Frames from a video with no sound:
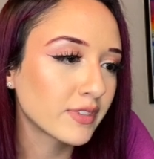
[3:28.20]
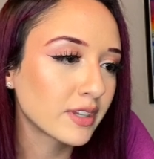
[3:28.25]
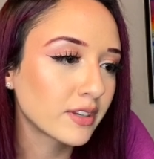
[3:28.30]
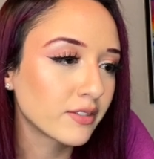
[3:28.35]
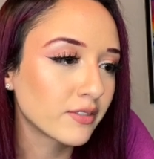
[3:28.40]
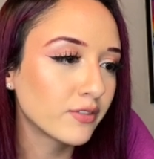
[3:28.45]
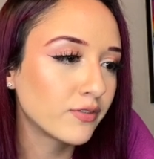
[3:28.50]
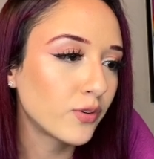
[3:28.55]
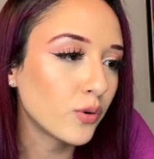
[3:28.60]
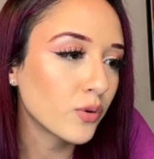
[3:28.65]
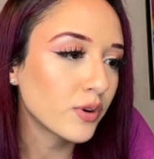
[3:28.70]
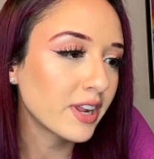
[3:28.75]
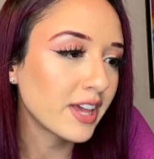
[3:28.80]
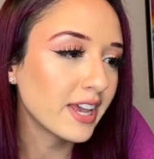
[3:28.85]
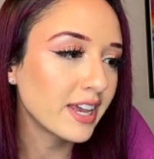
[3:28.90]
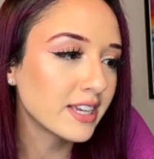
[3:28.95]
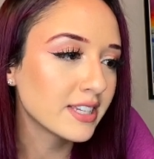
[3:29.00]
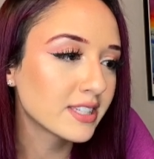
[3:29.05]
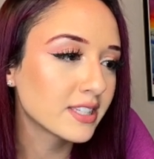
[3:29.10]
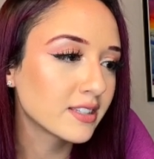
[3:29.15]
4
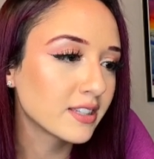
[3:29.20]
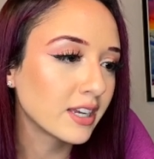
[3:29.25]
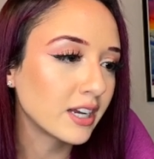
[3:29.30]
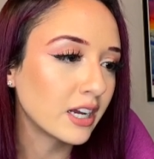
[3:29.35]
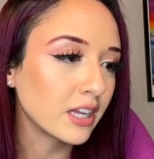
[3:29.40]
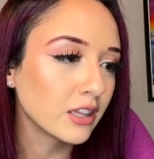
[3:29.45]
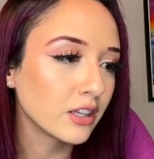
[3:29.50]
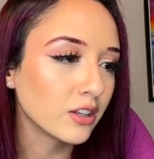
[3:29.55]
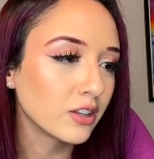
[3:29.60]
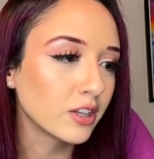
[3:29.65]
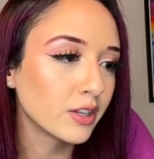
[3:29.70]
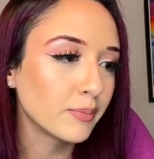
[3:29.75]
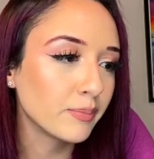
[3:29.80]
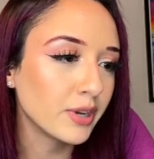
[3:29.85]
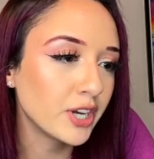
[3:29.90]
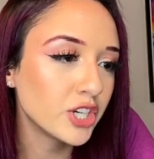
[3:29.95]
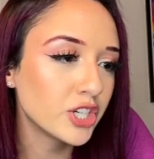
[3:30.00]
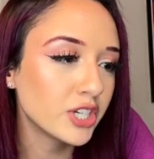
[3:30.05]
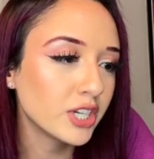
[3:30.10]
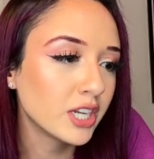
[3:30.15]
days. They got a little
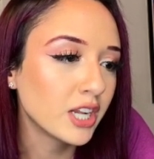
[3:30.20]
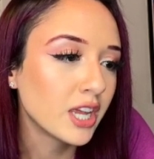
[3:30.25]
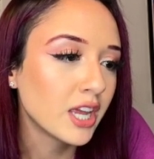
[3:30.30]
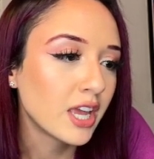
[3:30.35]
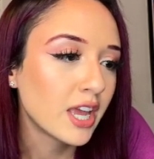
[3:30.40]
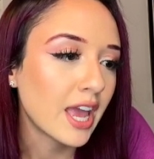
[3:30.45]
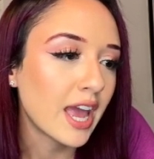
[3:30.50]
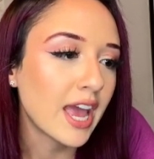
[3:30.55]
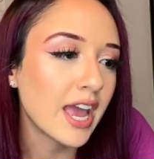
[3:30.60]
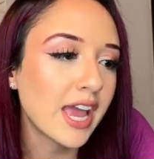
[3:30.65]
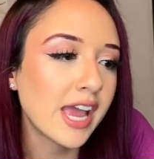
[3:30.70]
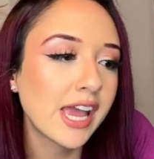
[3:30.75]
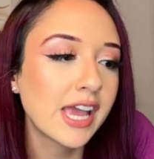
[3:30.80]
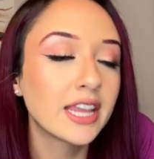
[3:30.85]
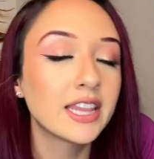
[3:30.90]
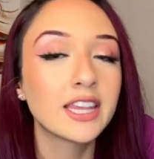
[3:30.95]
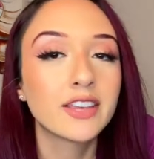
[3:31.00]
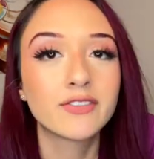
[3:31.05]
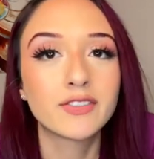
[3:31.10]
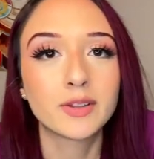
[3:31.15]
impatient,
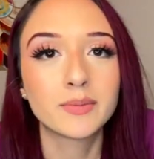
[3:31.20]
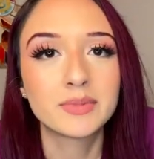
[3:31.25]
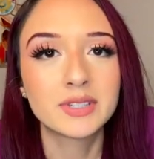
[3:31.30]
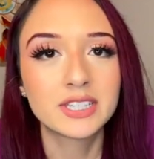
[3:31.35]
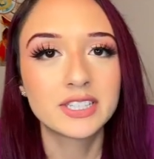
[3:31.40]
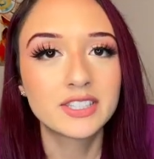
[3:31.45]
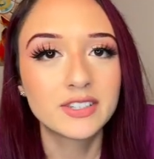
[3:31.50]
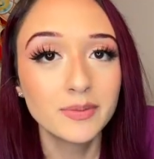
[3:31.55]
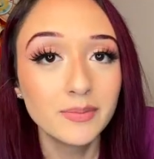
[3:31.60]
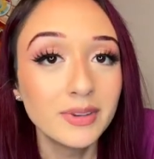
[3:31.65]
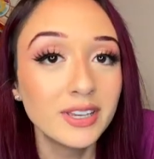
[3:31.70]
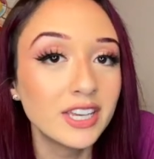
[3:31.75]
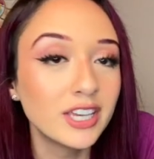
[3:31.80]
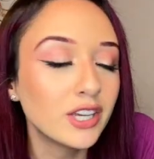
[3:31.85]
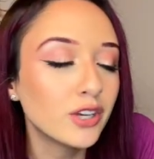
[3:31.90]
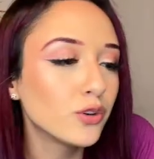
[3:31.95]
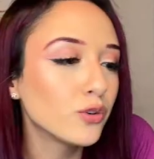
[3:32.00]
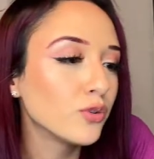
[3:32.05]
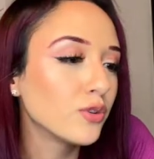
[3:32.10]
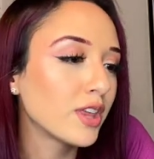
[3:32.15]
and they flipped it to me,
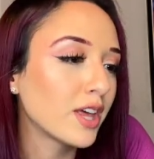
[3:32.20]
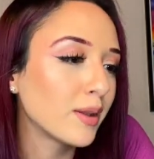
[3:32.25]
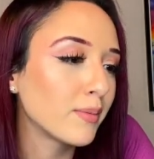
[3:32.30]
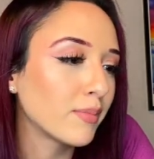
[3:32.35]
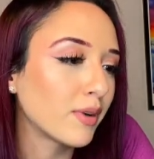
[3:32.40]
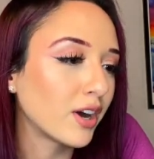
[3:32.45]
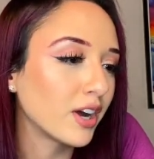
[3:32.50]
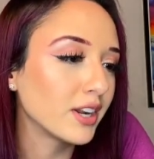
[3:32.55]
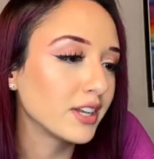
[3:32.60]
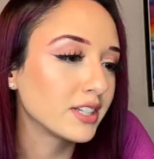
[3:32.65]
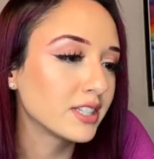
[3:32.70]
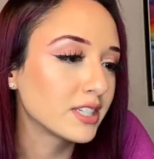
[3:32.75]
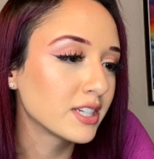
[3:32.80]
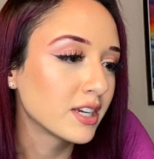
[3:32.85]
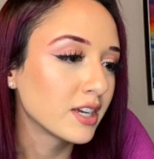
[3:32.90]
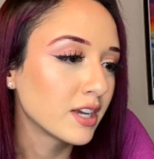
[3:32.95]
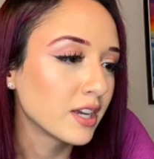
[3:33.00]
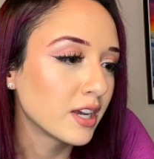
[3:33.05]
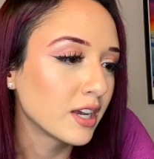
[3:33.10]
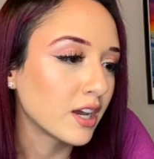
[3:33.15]
who then bought it
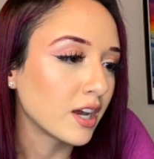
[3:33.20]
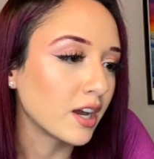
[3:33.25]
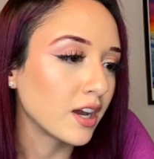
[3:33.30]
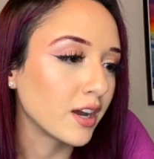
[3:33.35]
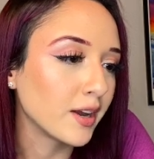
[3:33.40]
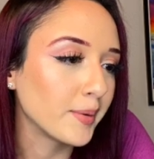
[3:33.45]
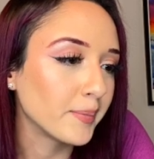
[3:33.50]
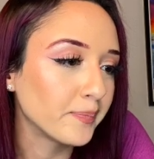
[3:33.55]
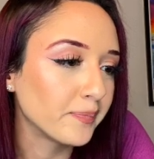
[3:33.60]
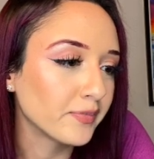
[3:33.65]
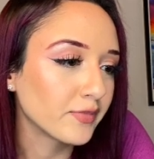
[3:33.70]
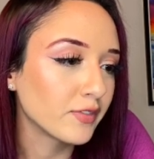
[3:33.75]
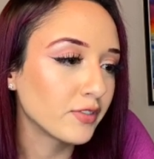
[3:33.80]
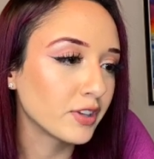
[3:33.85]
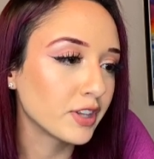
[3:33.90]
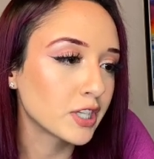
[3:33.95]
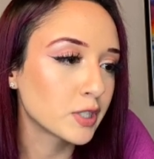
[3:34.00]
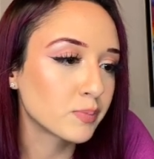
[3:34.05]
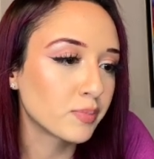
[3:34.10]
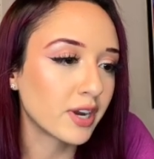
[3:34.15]
for
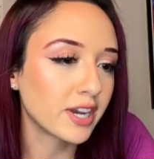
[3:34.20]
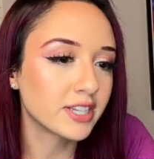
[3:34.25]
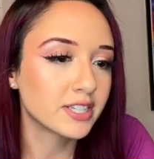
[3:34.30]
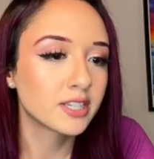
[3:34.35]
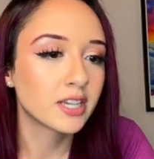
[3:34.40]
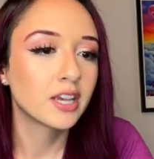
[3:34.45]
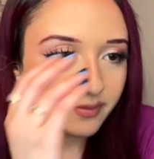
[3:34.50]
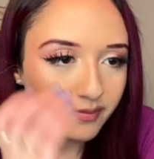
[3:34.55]
this price.